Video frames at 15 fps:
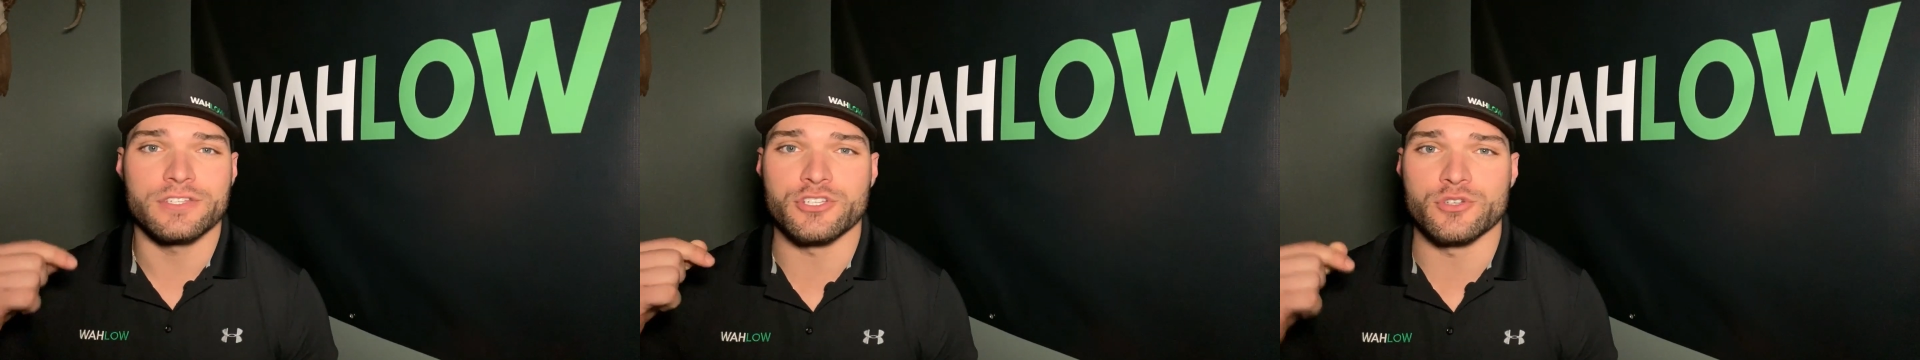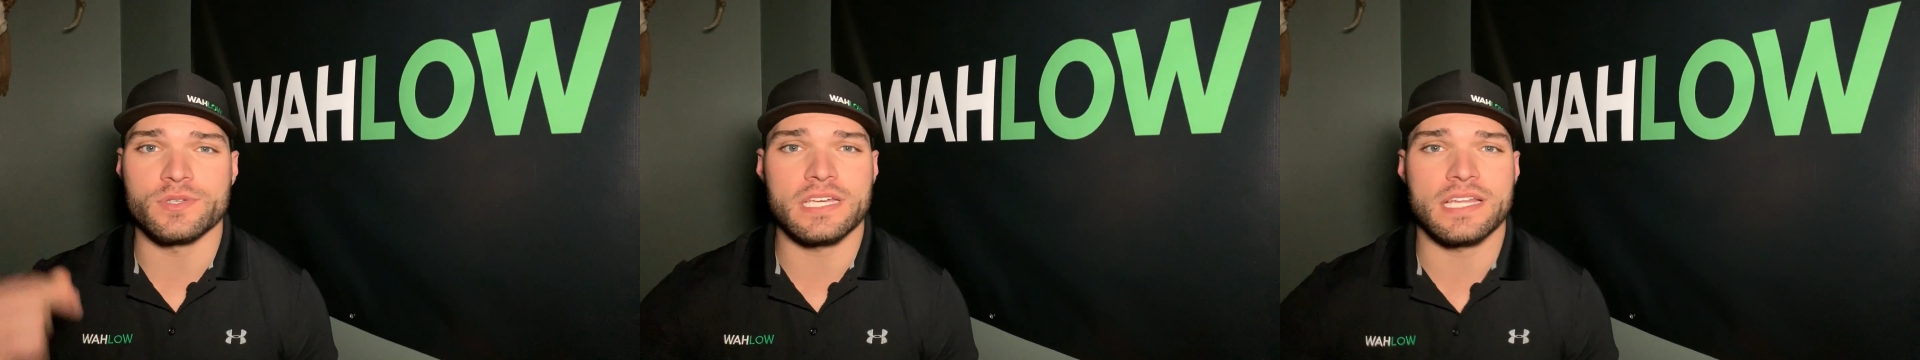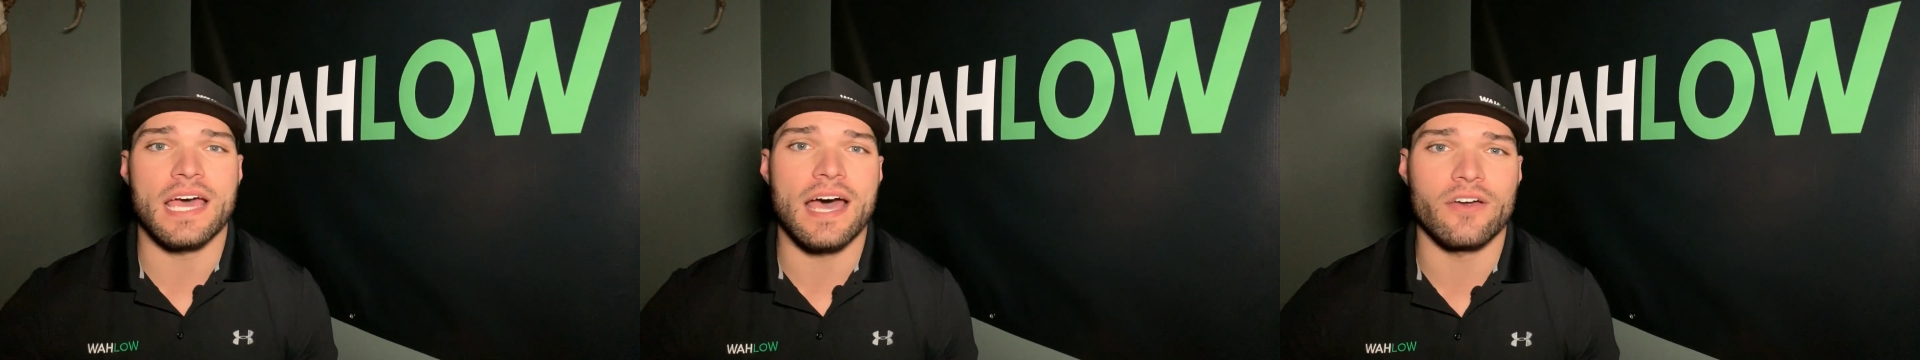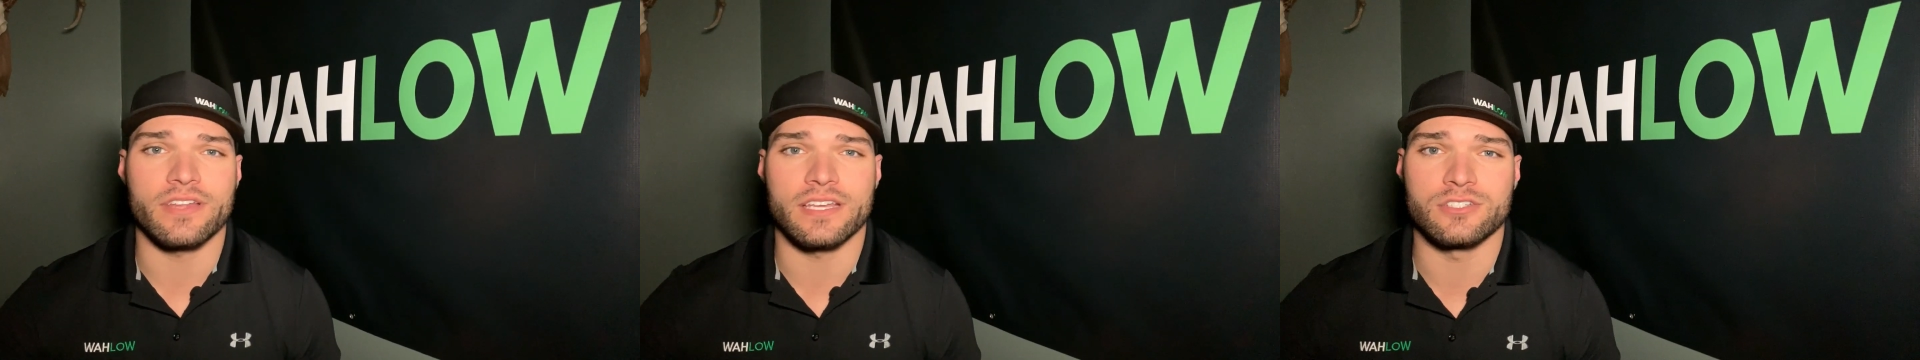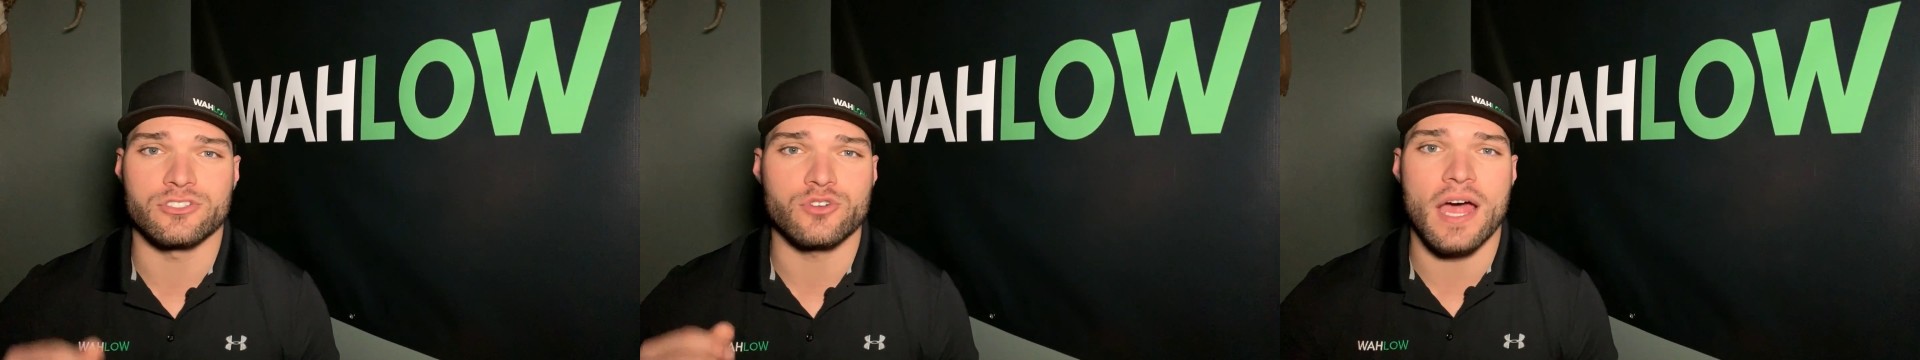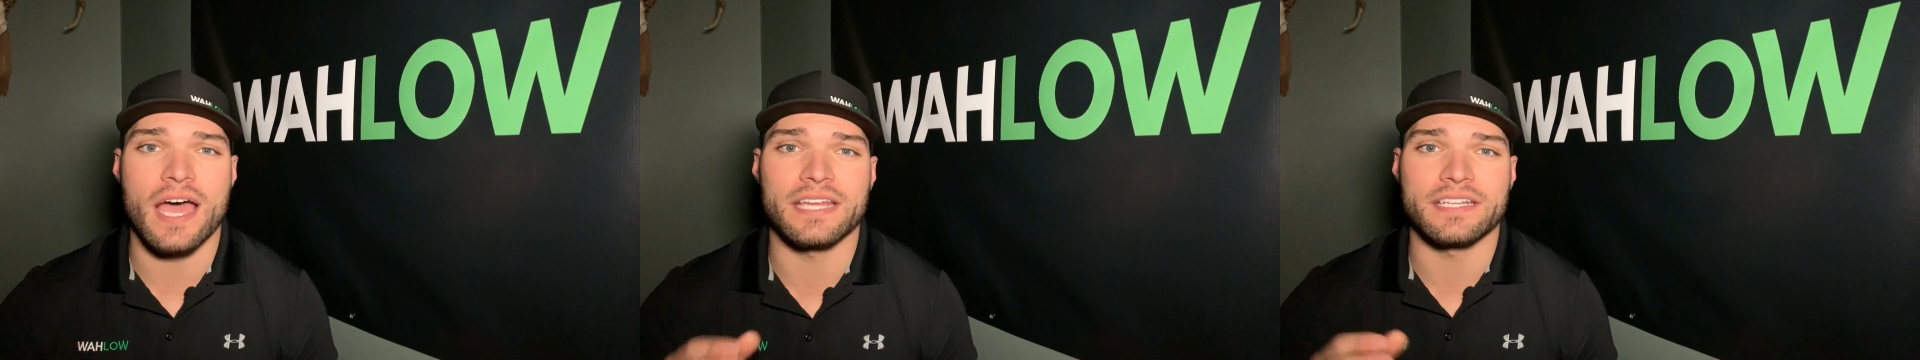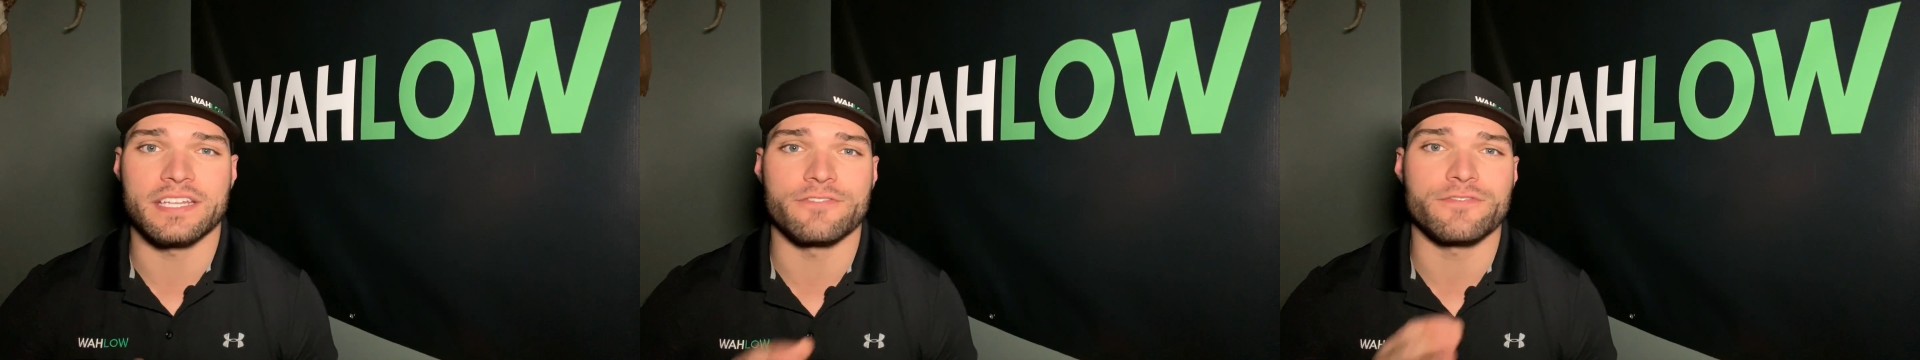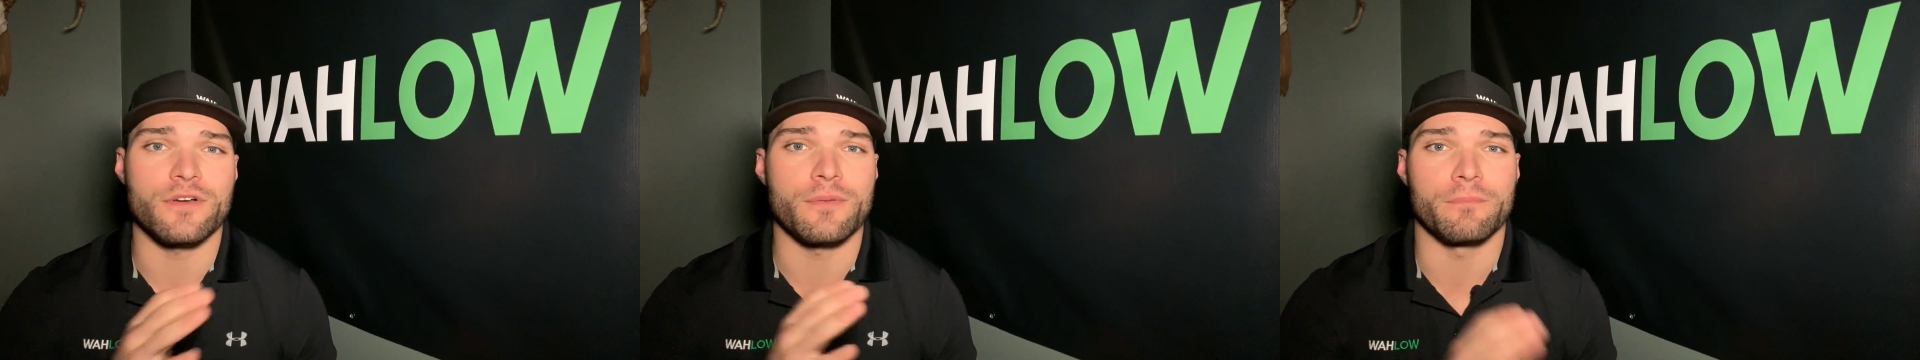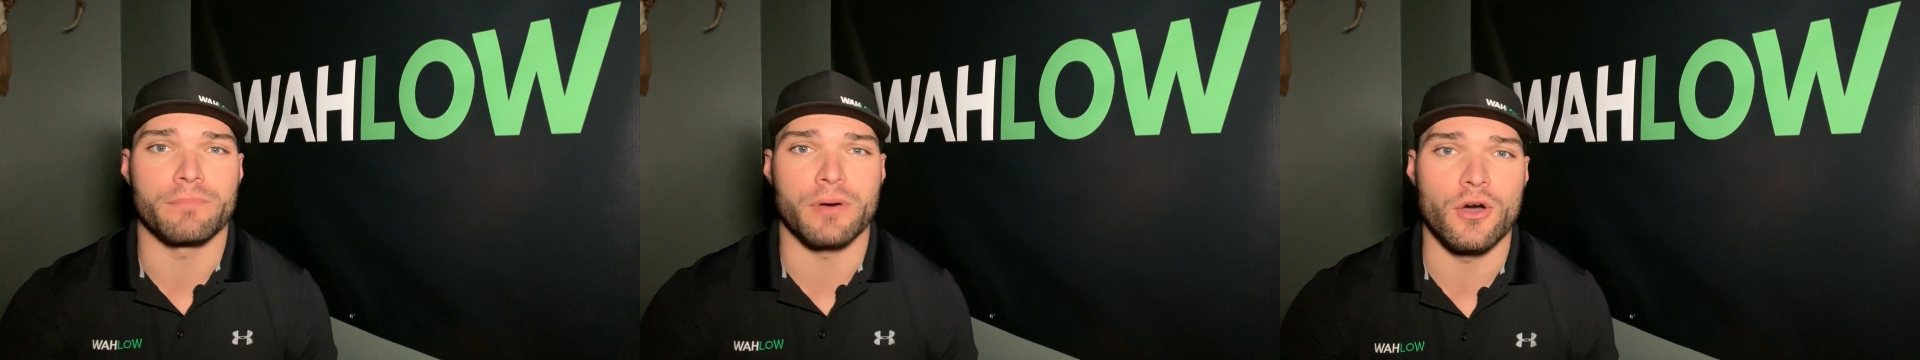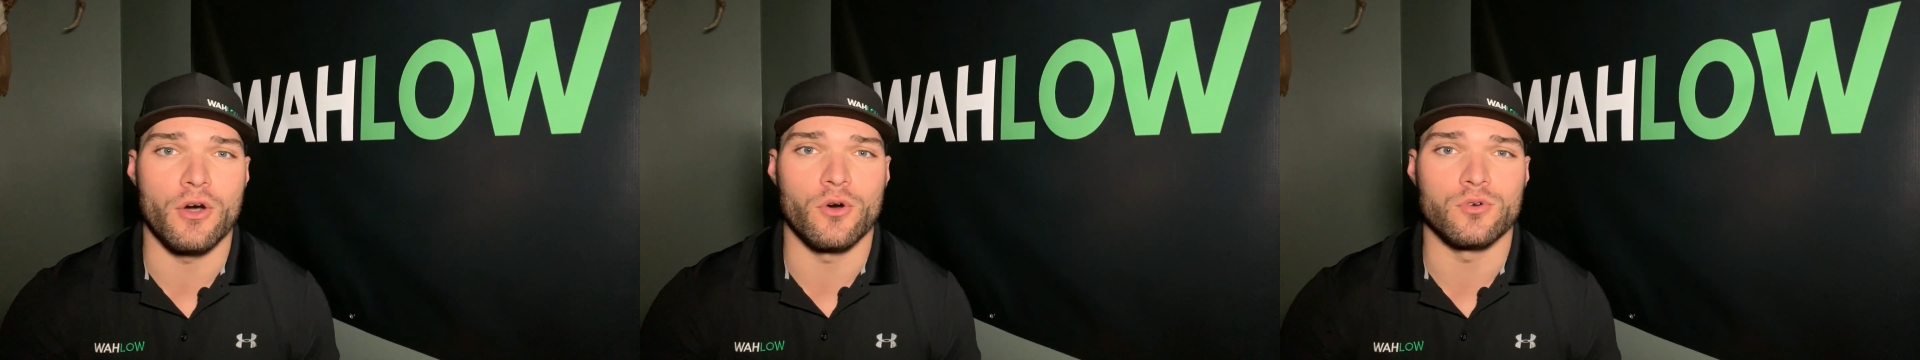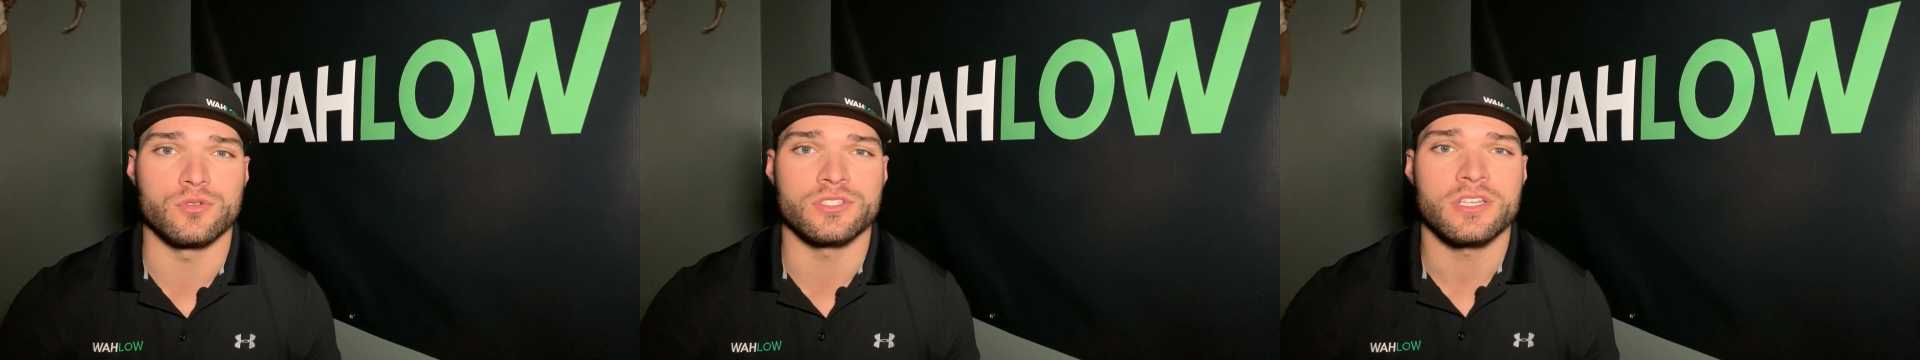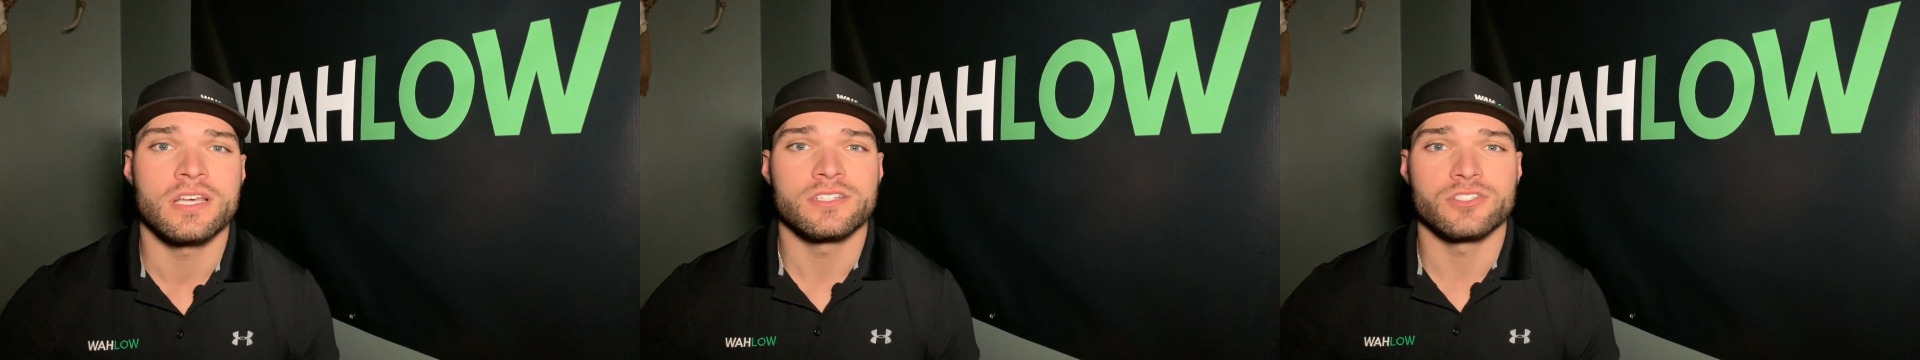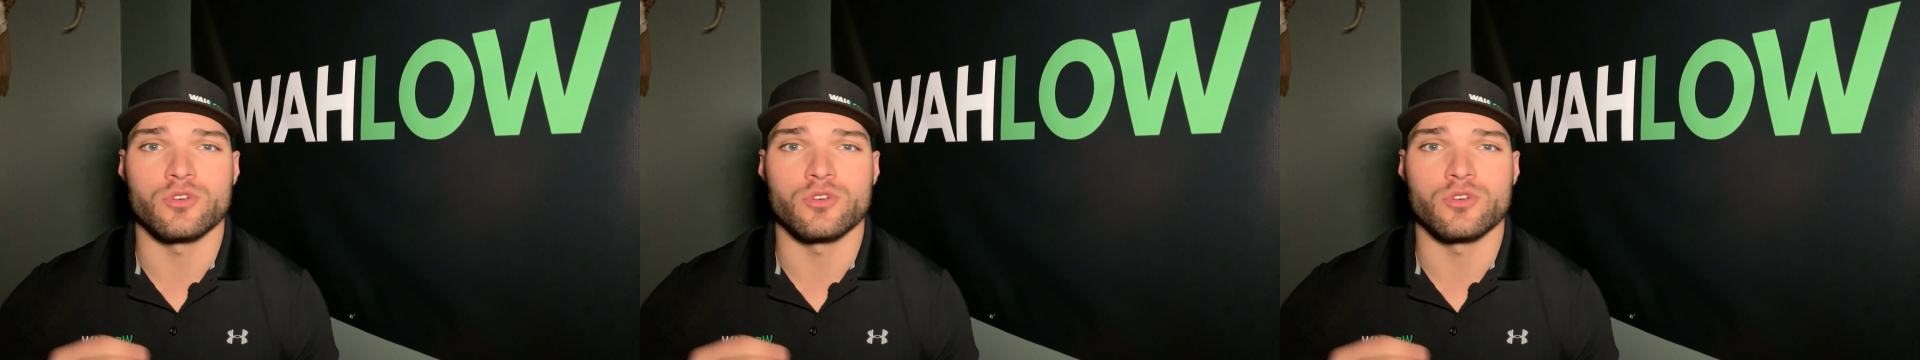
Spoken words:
that you get out and try different bows